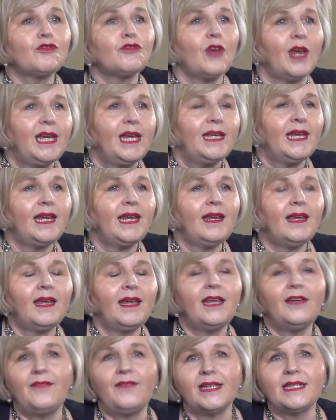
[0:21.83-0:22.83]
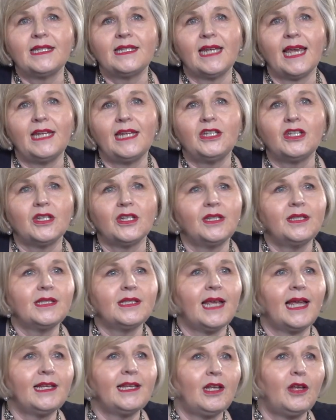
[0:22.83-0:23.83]
training, investigations
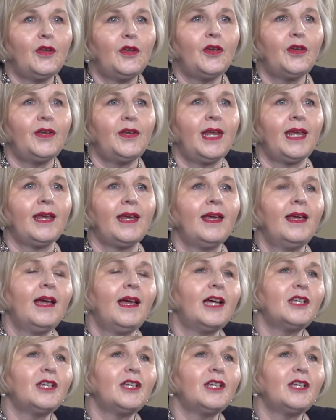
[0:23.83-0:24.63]
and learning,